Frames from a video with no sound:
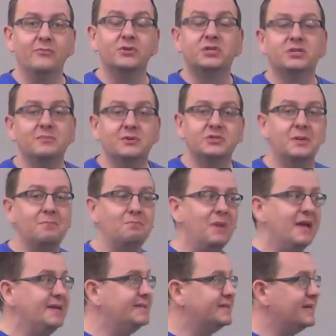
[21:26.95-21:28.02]
which is the most
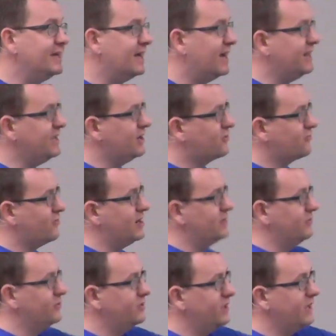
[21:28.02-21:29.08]
amazing and
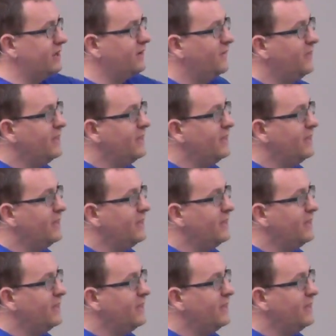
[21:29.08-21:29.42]
incredible thing.